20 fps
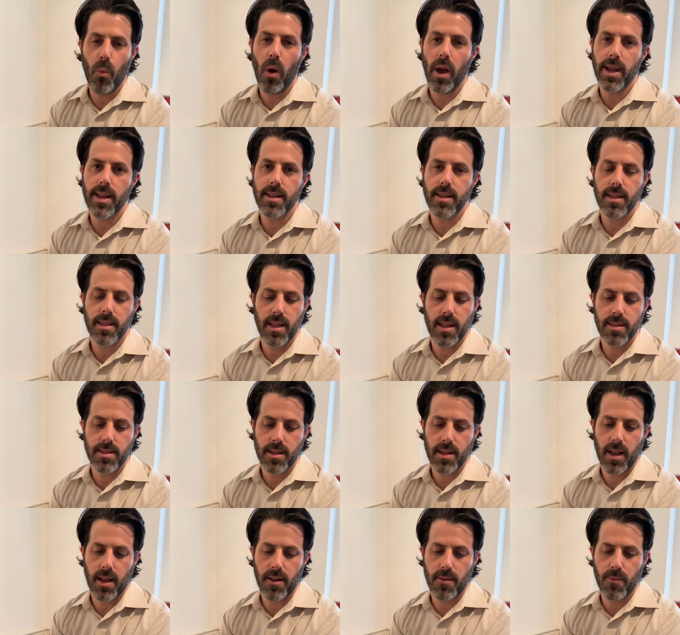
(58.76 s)
white. That's
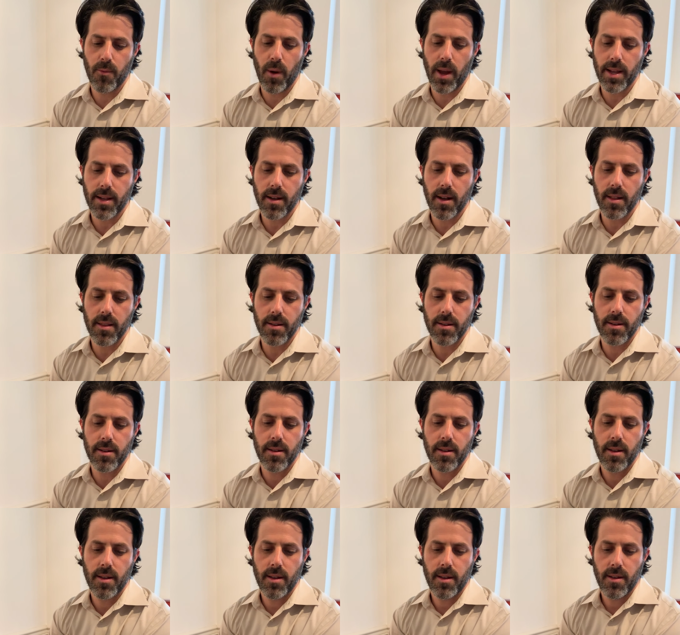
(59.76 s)
a kind of white color.
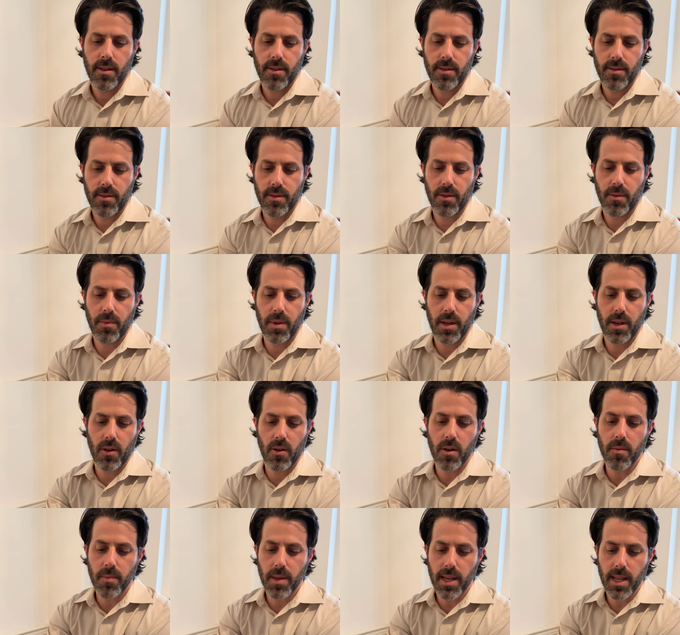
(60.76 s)
So we
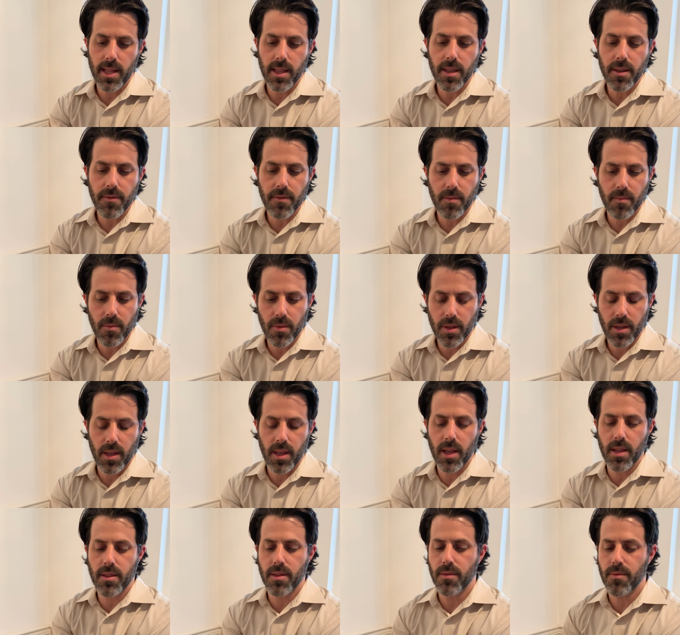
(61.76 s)
know immediately from
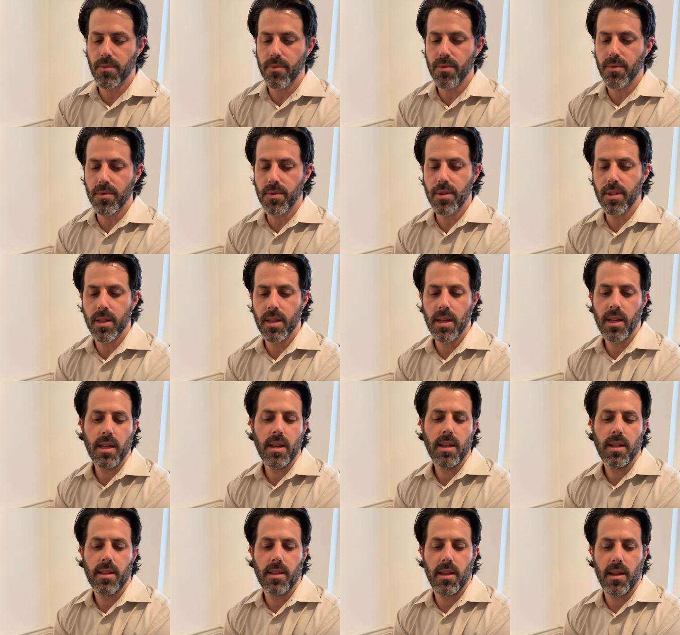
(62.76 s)
looking at the root
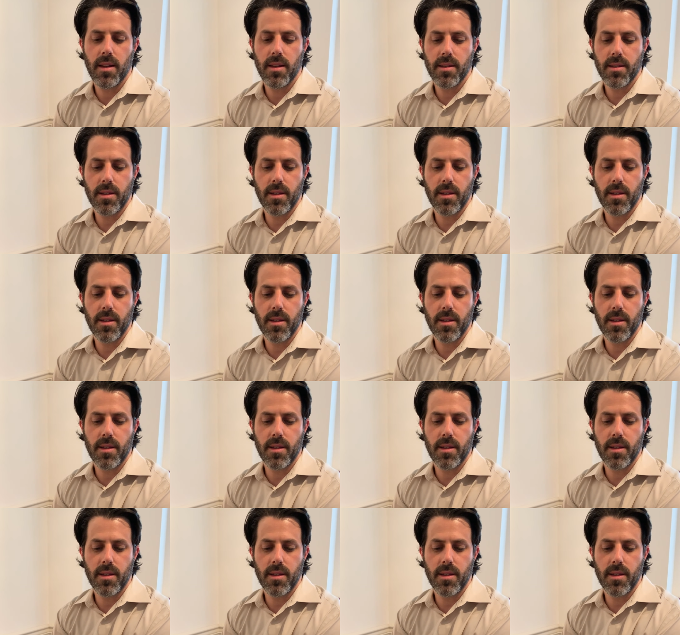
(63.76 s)
that it's